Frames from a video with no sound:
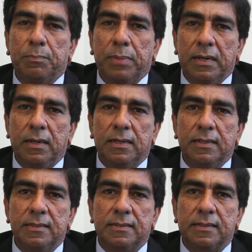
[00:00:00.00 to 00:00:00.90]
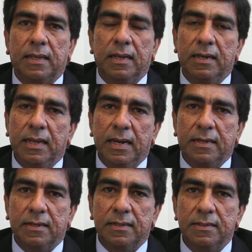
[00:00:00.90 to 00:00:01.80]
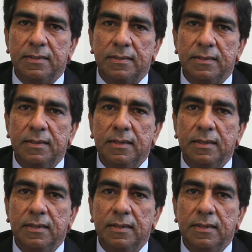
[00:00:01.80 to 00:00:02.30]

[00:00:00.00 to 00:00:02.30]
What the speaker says: the peddlers, aggregators,